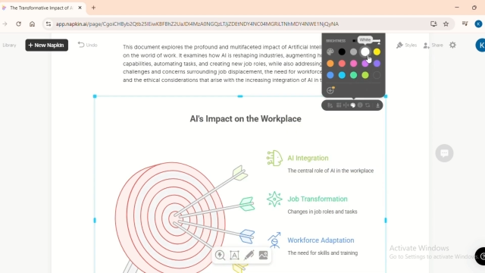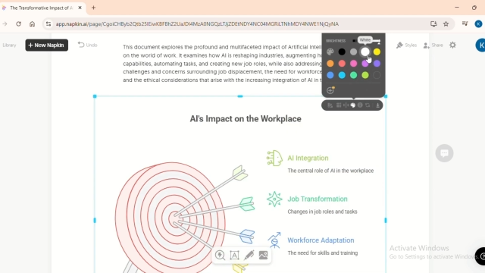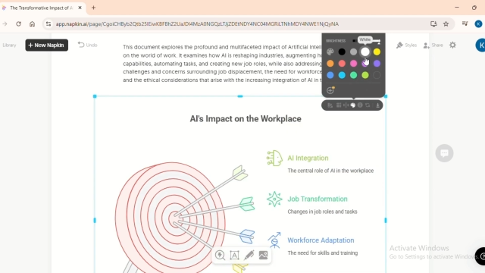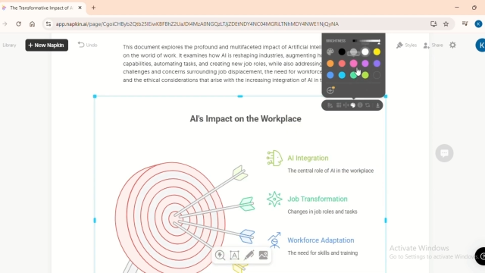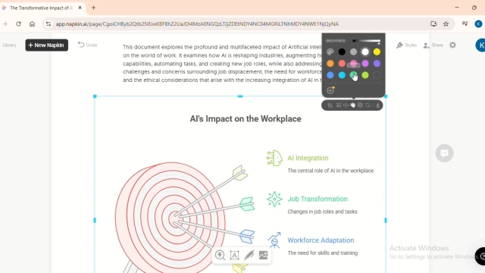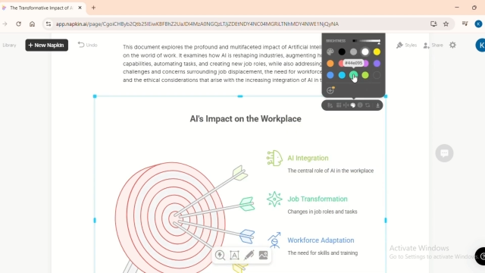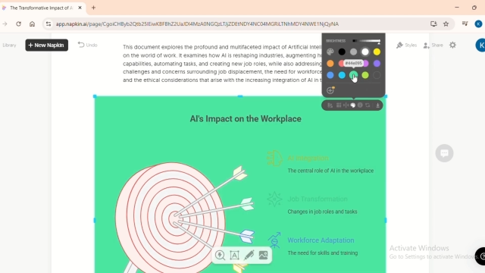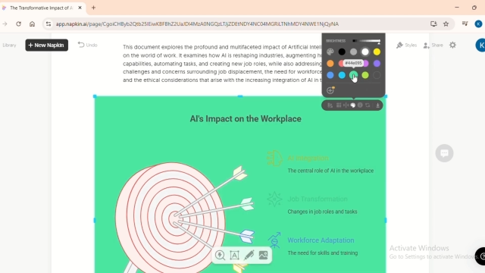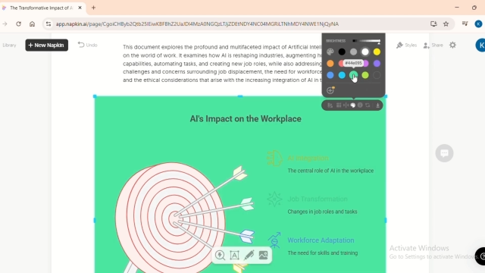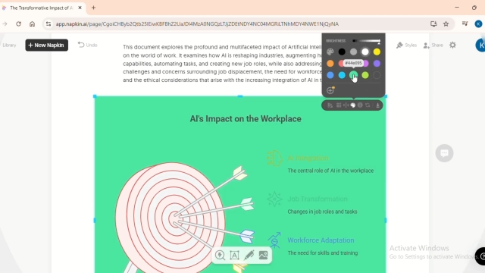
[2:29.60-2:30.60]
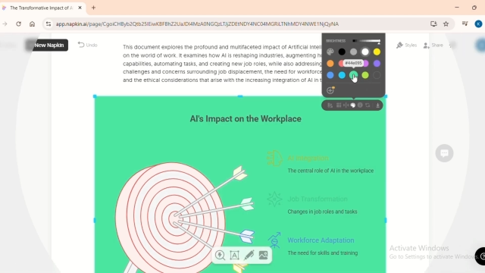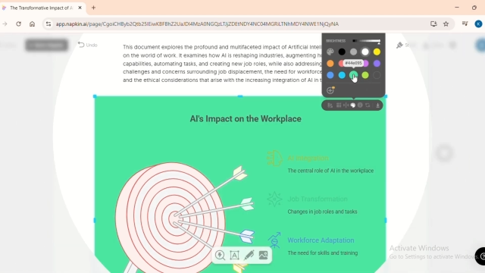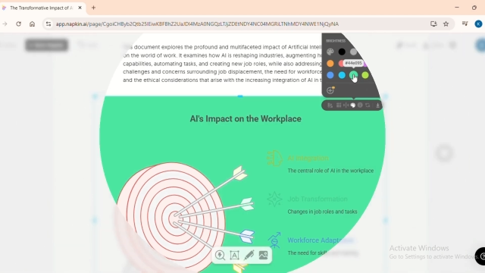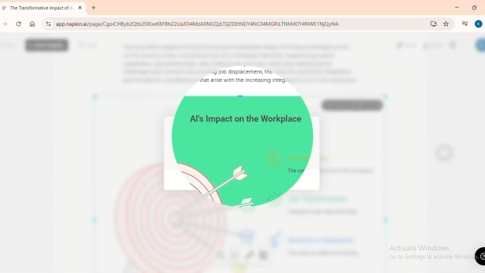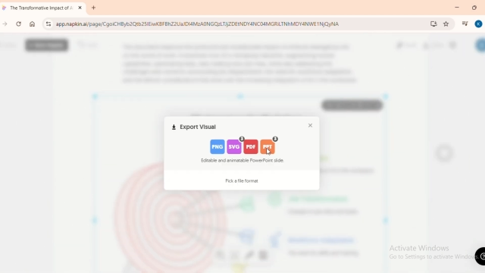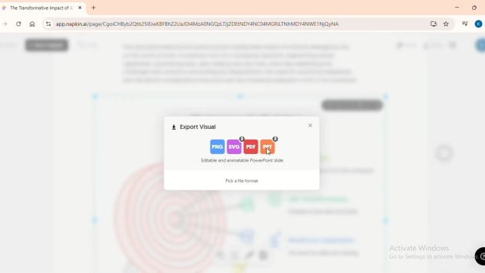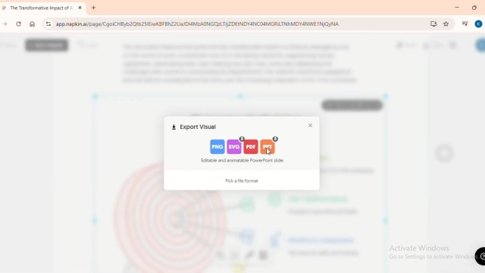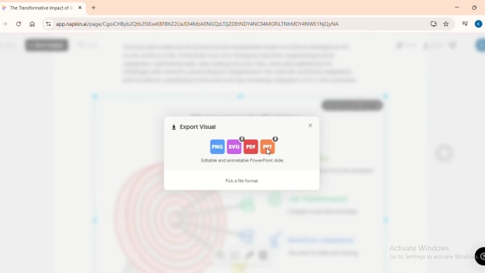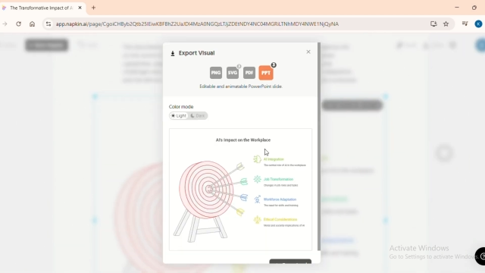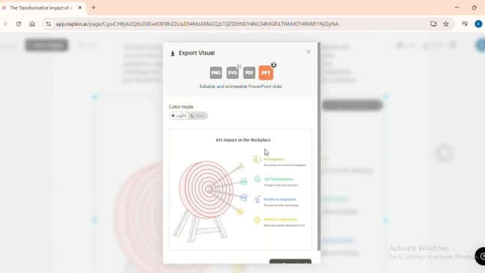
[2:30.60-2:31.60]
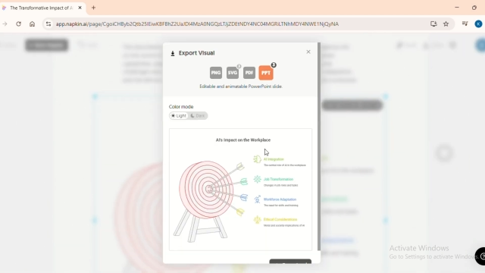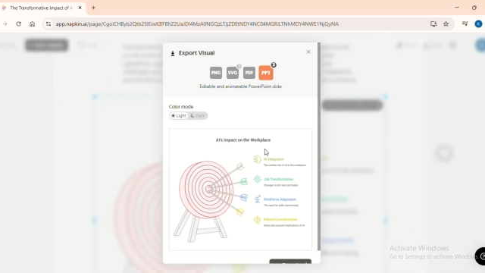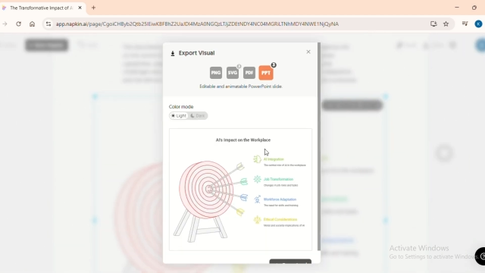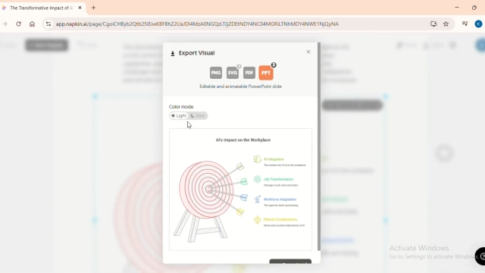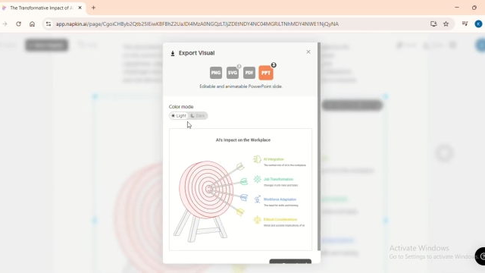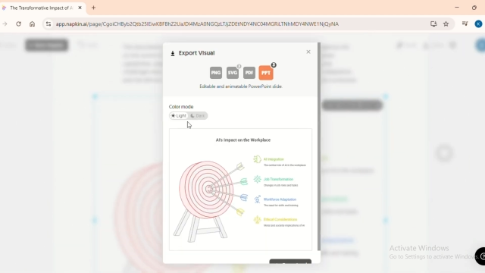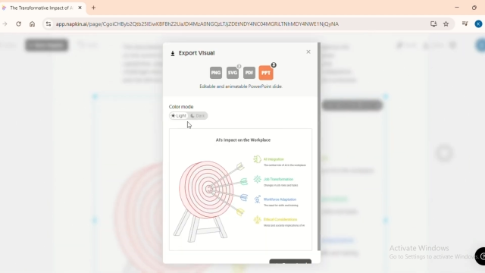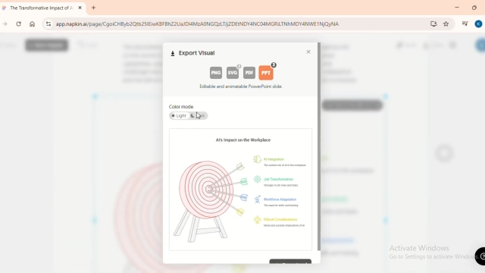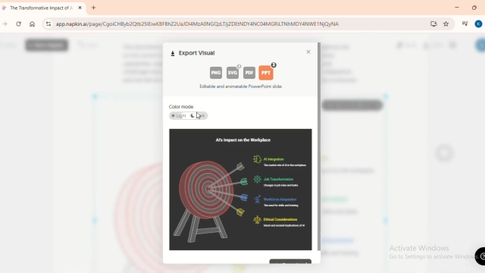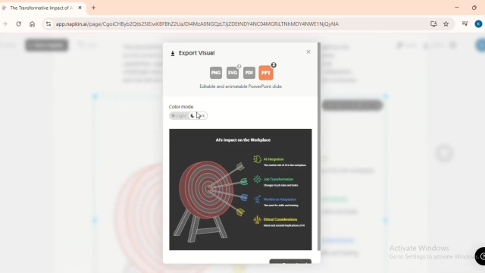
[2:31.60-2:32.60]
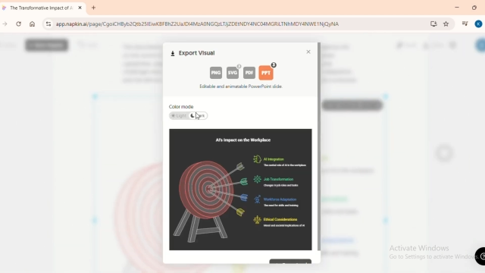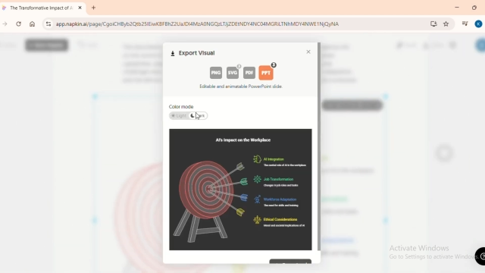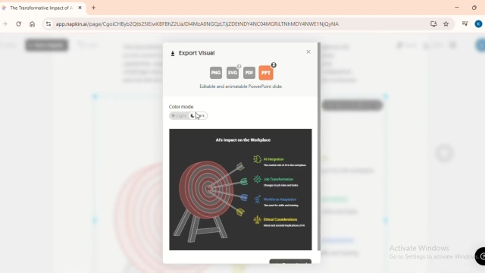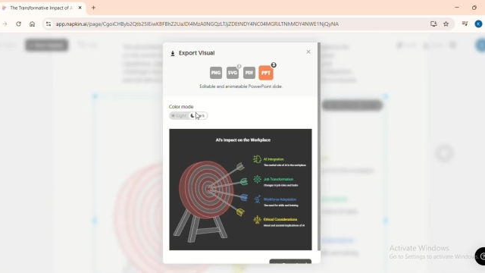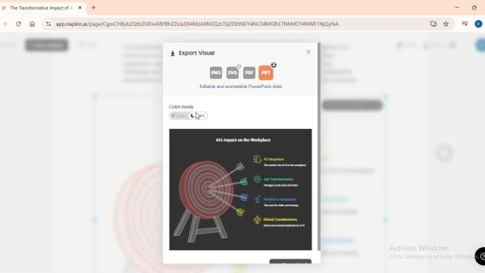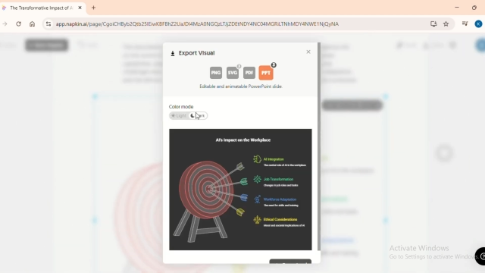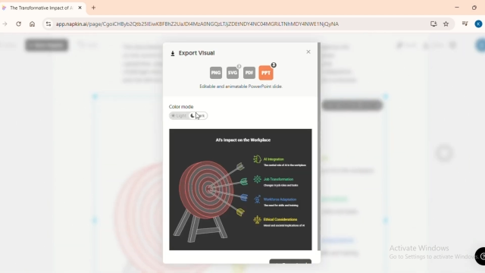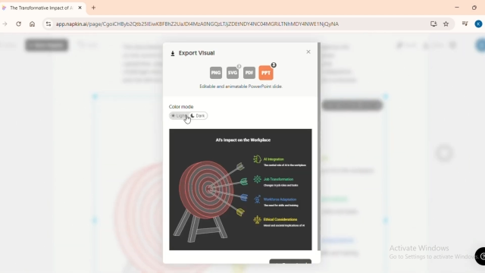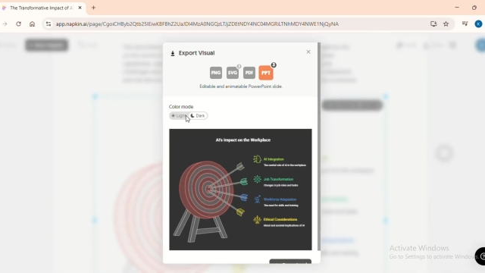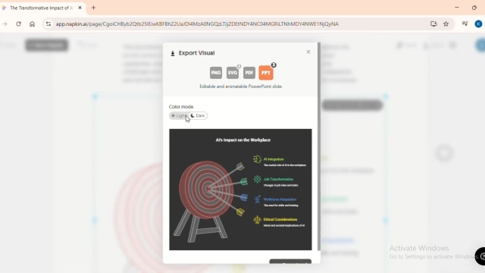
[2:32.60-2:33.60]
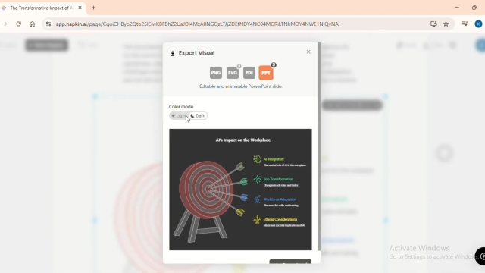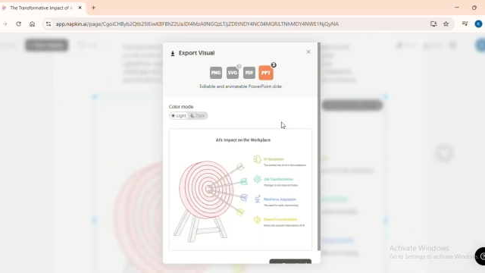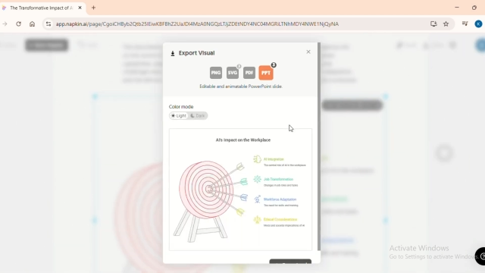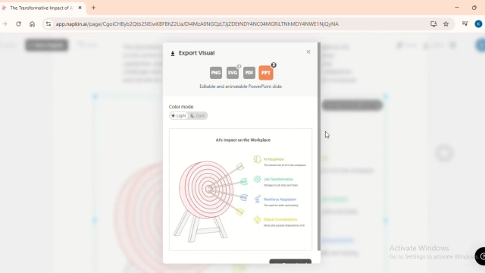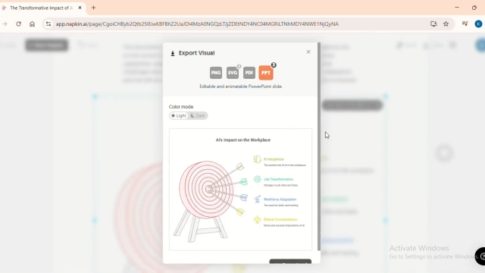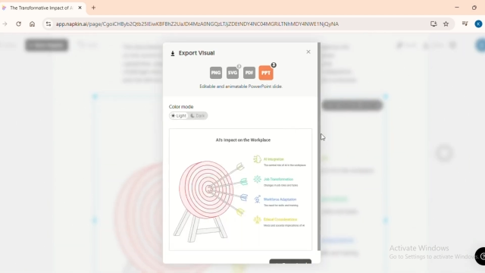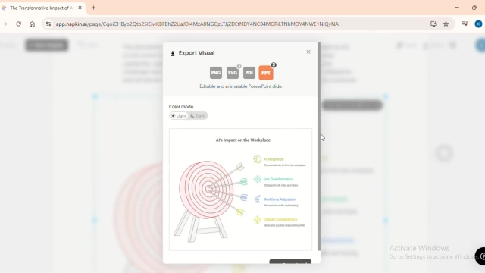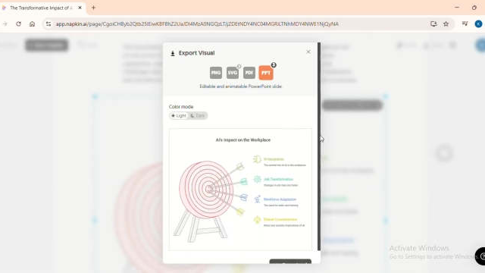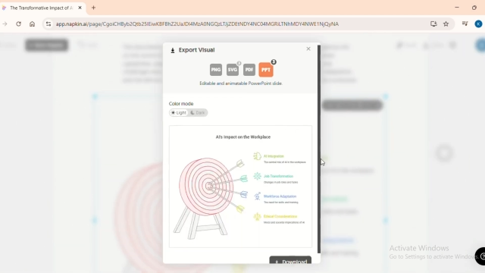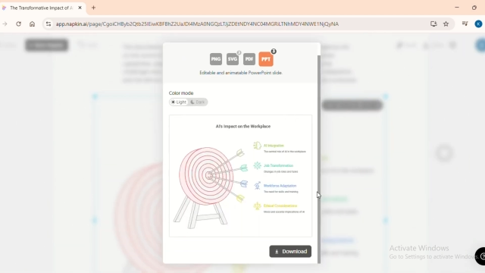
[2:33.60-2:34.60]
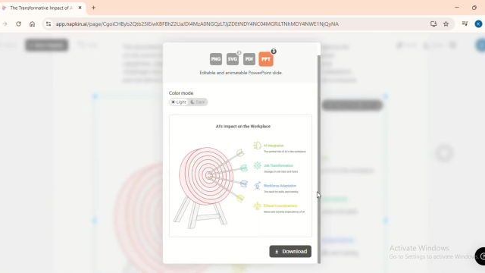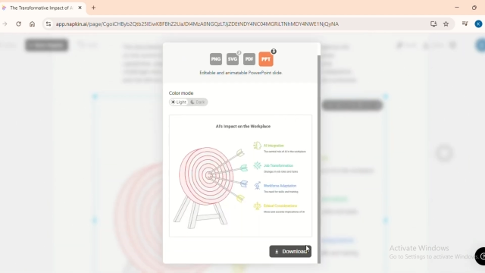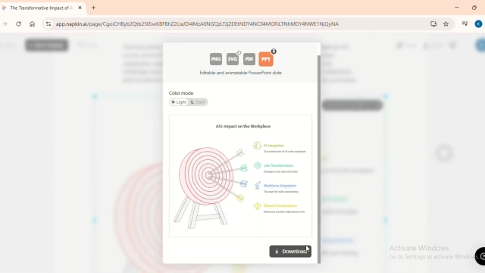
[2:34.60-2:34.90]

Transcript: (no speaker visible)